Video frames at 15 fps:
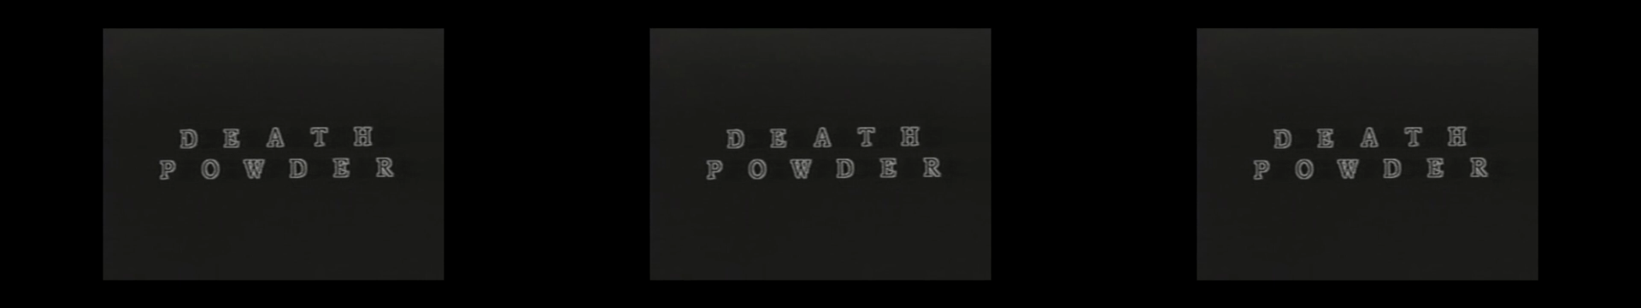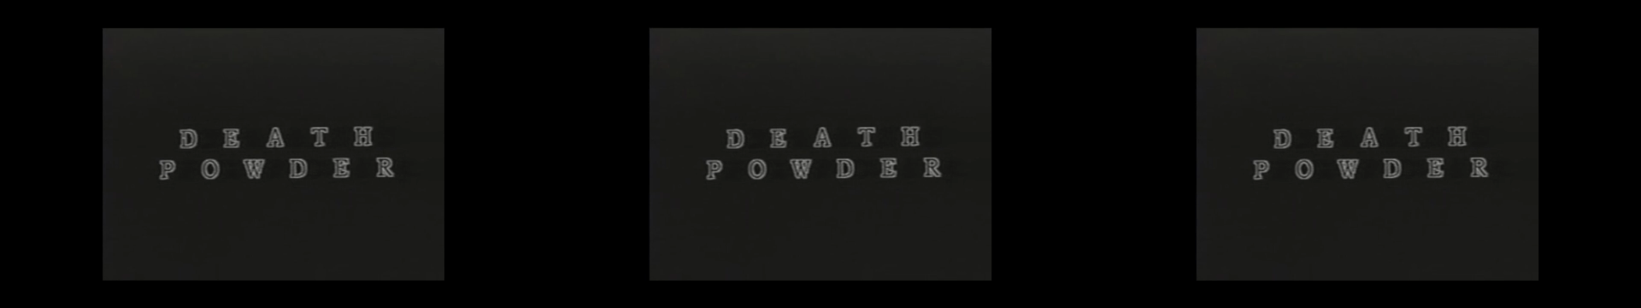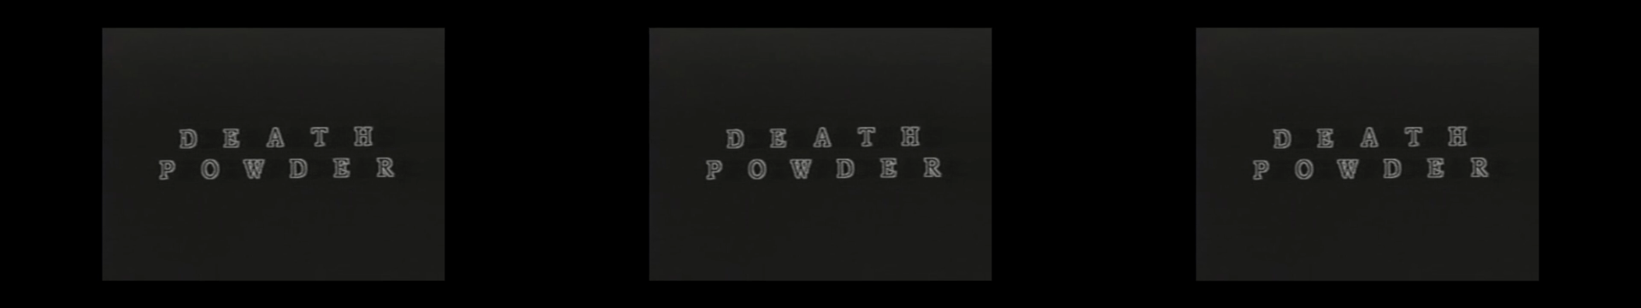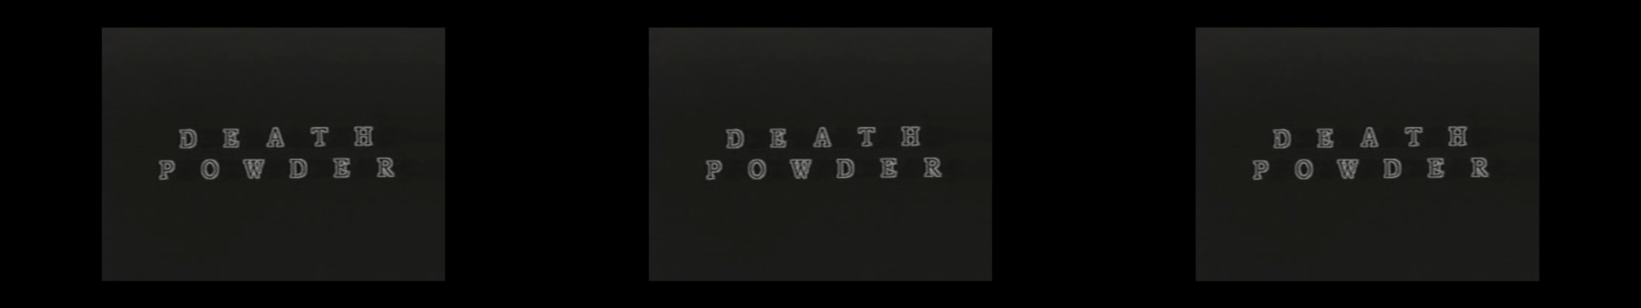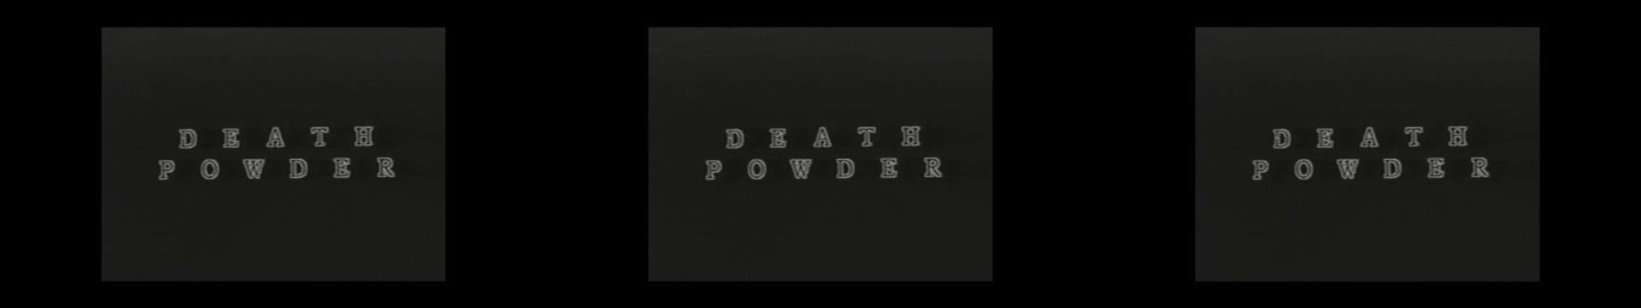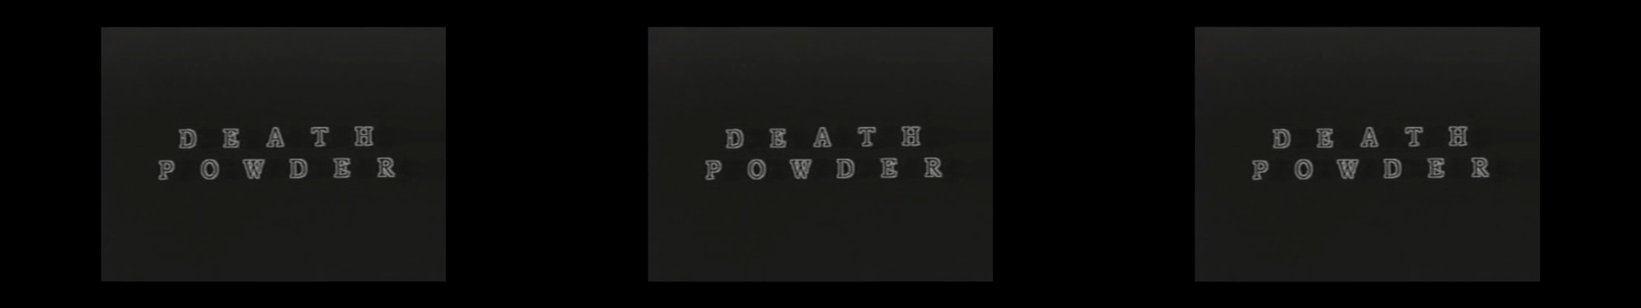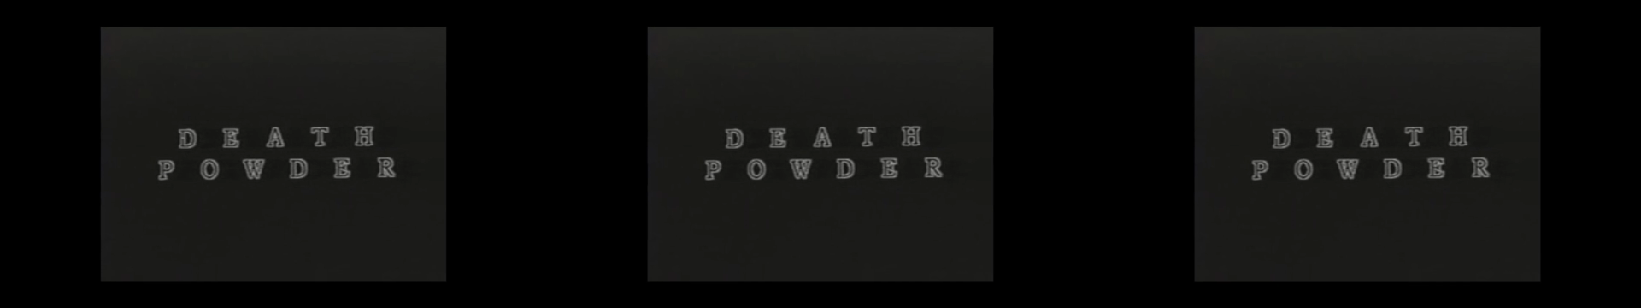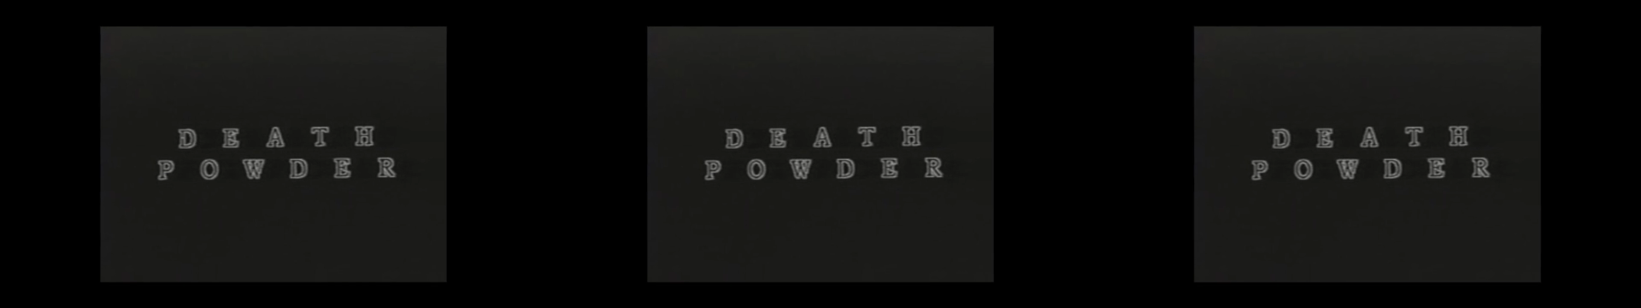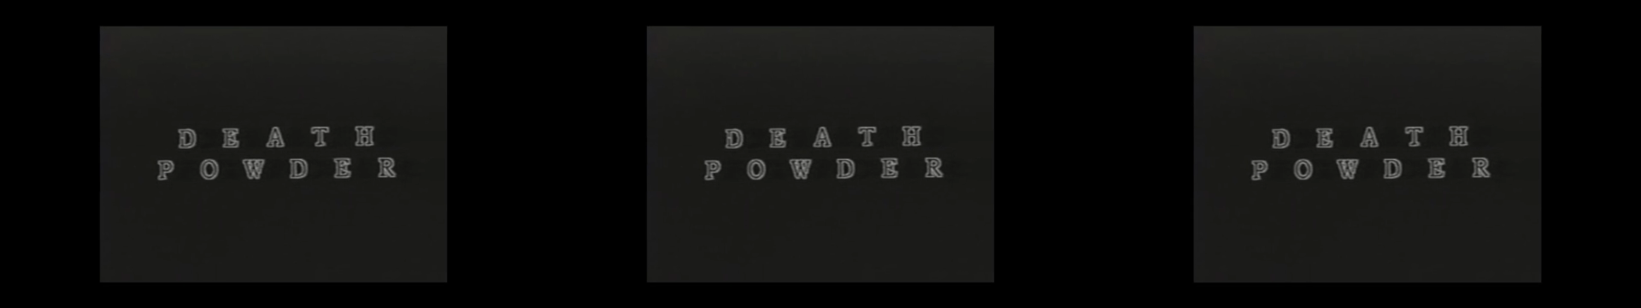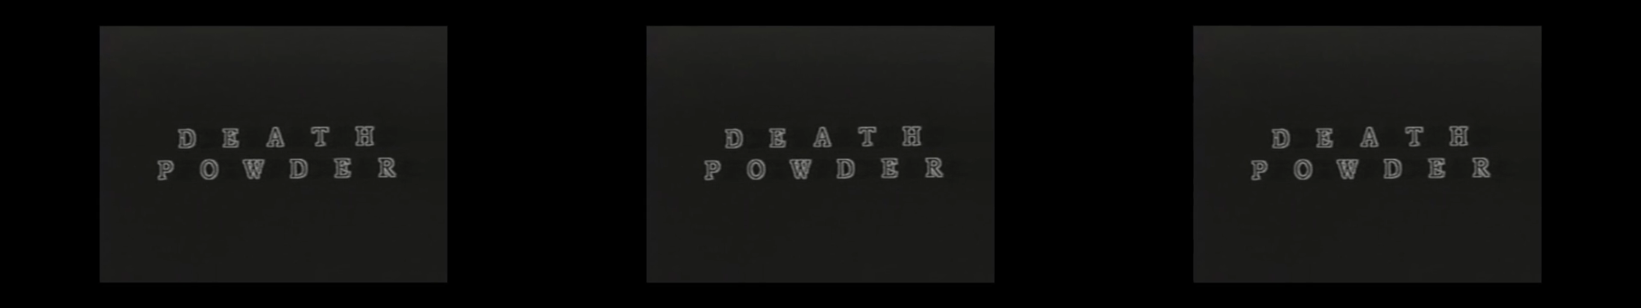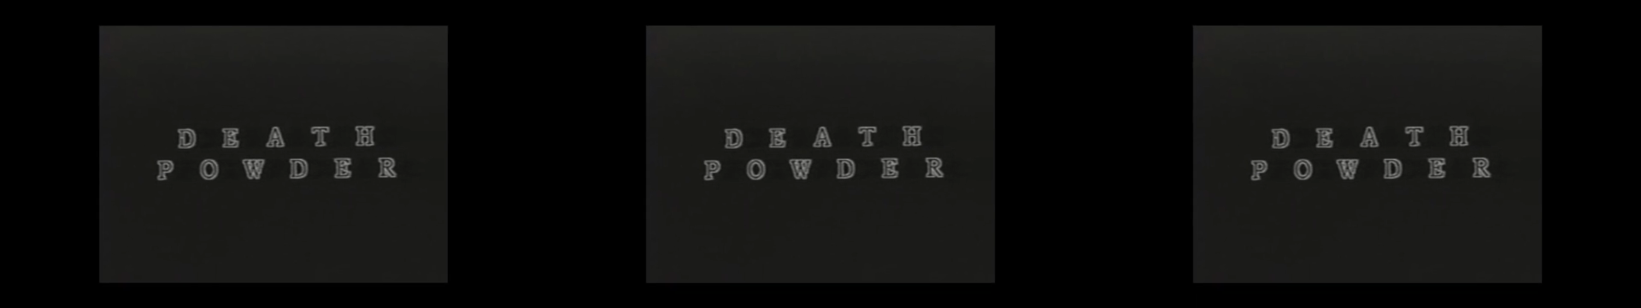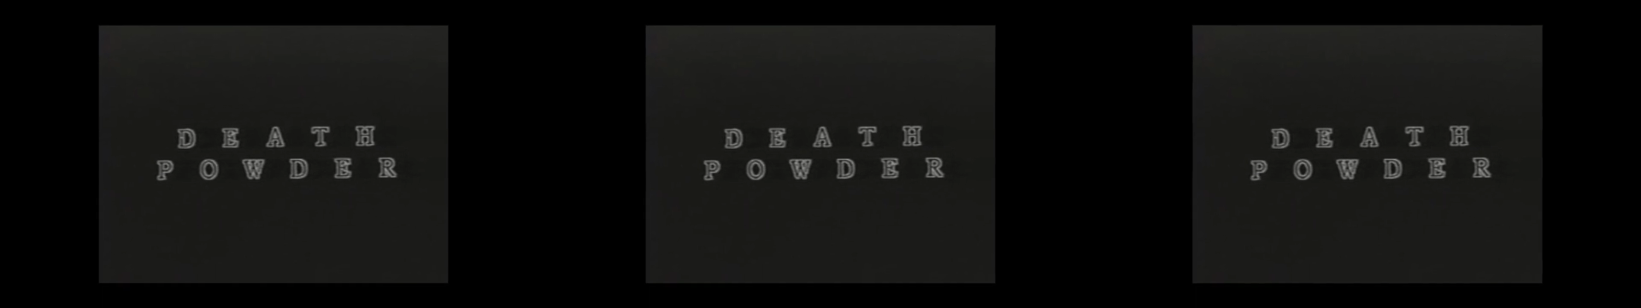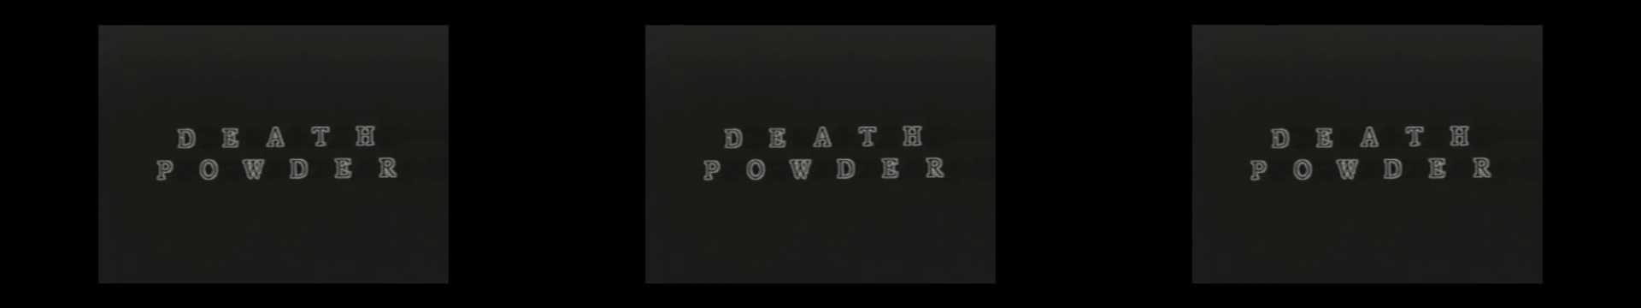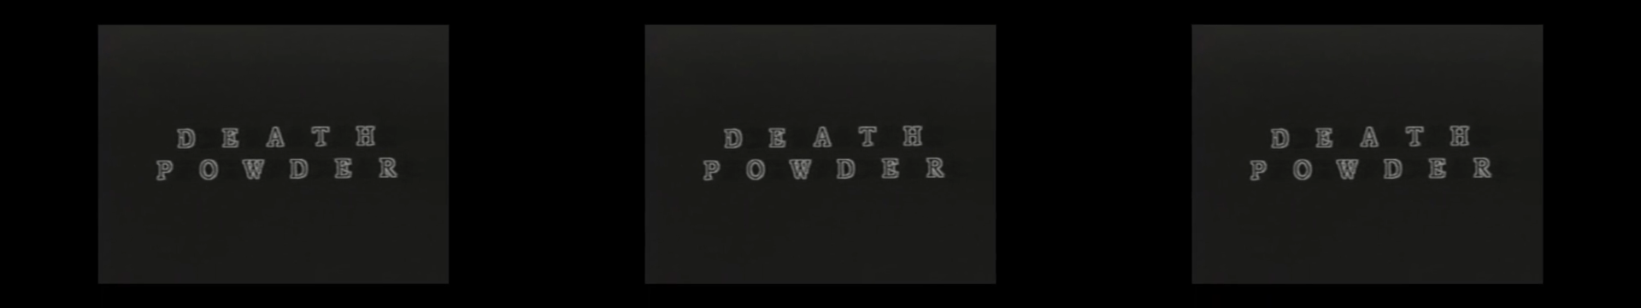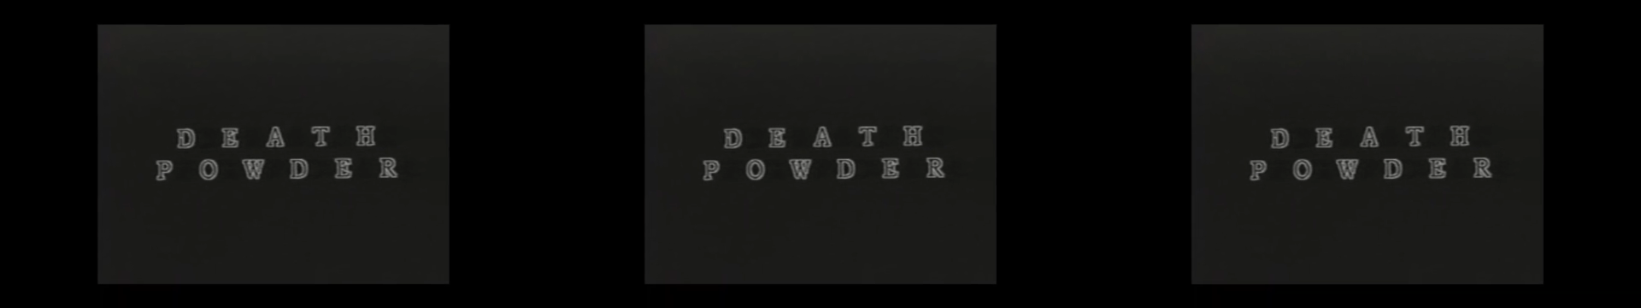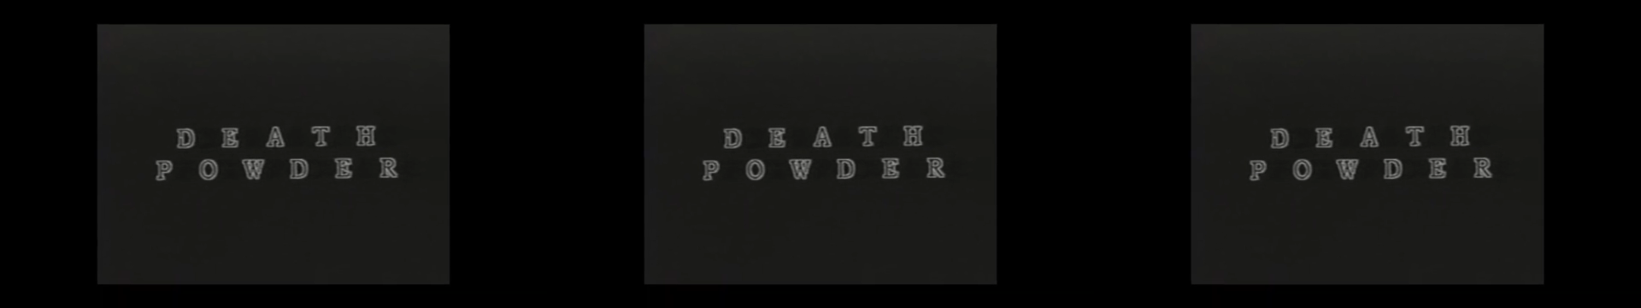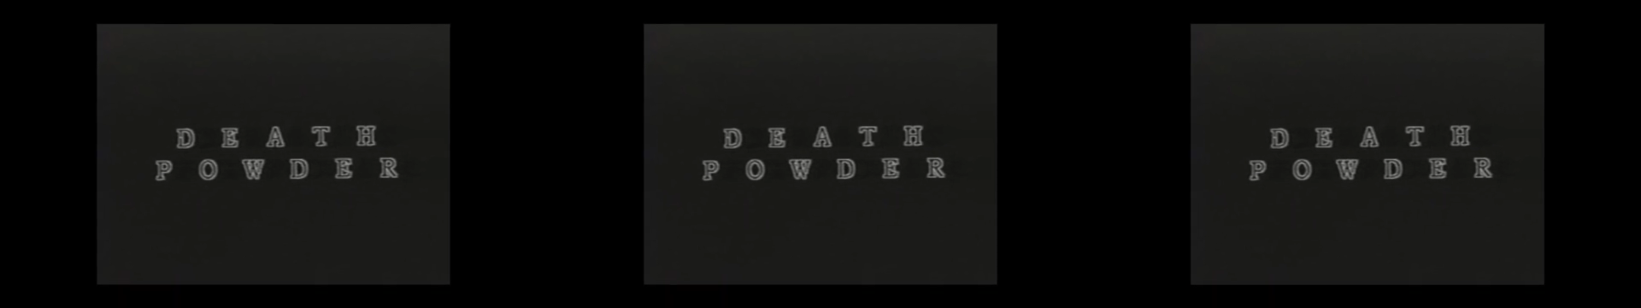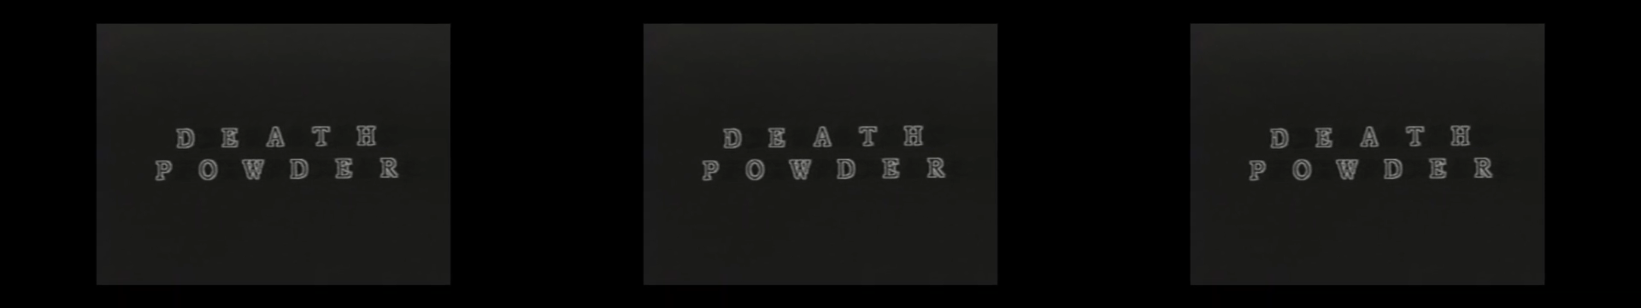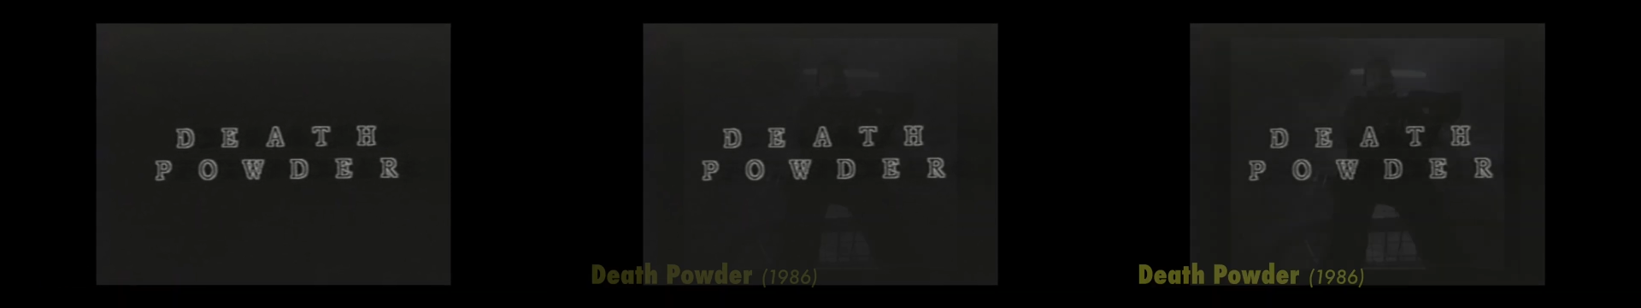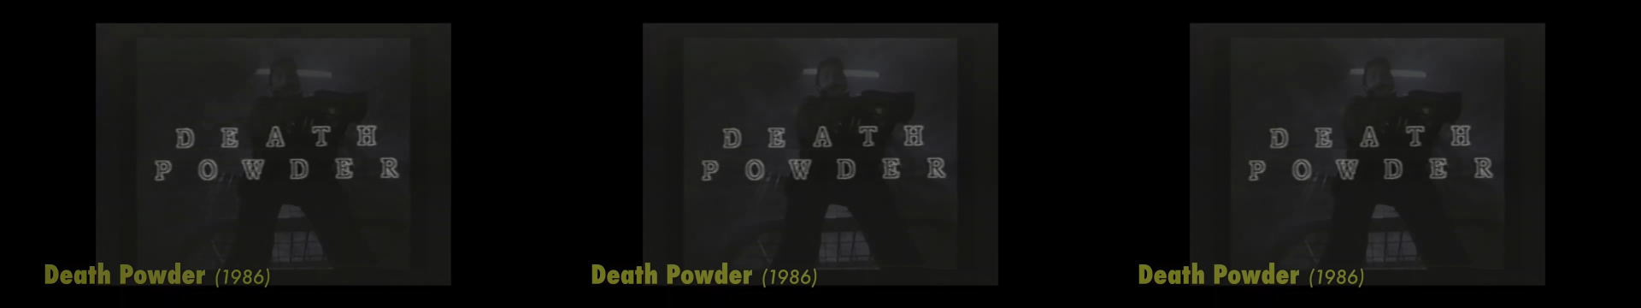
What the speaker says: (no speaker visible)